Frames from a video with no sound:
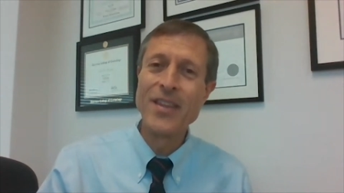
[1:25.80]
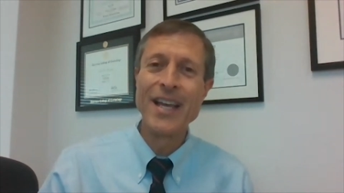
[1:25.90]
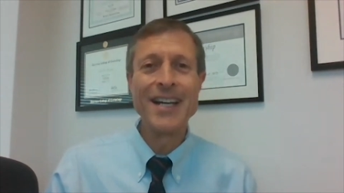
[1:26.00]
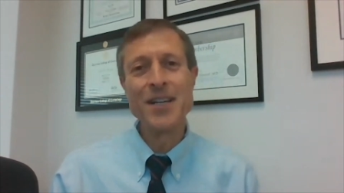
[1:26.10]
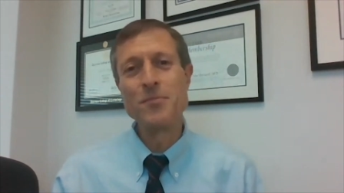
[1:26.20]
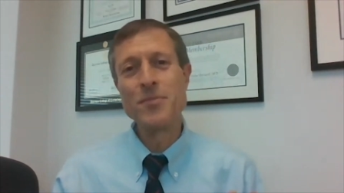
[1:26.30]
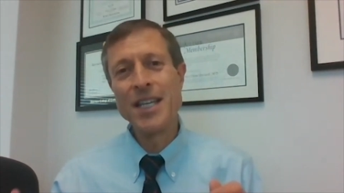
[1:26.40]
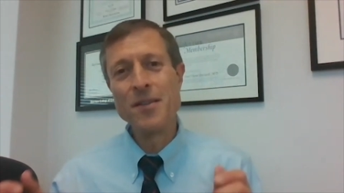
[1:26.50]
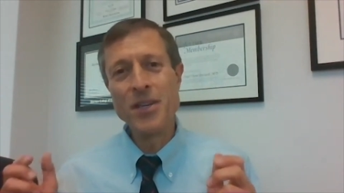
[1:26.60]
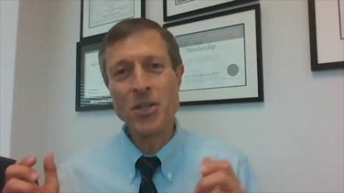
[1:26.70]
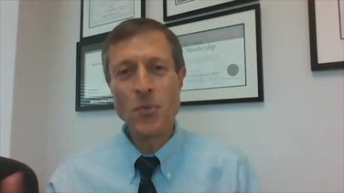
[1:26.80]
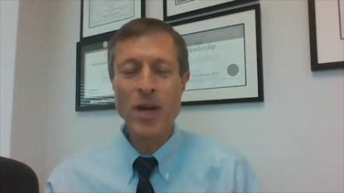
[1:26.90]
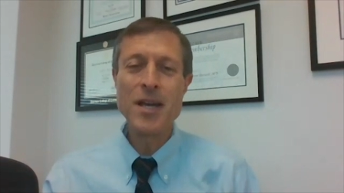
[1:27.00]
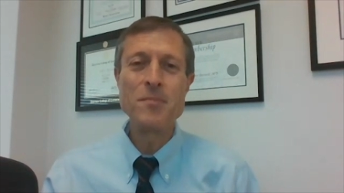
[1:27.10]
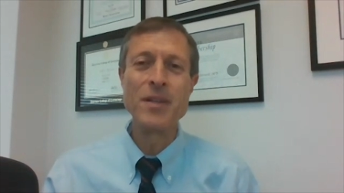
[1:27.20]
scanning on the
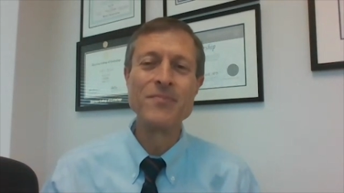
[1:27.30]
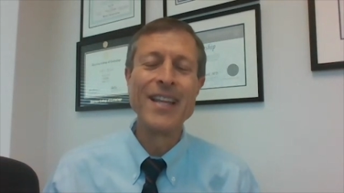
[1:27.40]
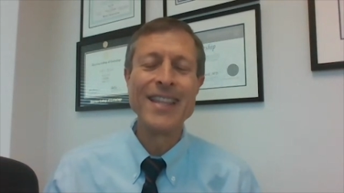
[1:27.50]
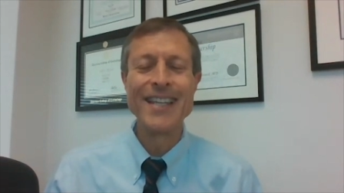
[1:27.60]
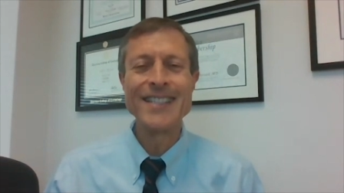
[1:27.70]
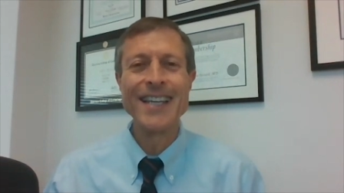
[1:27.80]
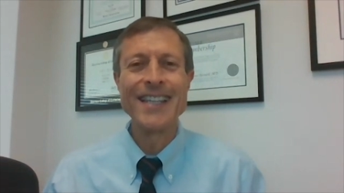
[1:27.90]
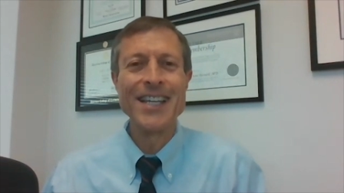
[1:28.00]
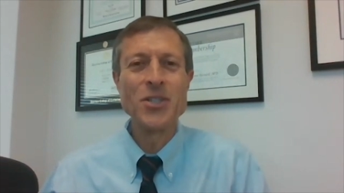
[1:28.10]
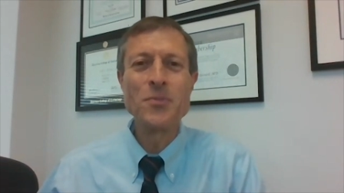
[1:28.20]
web and things like that.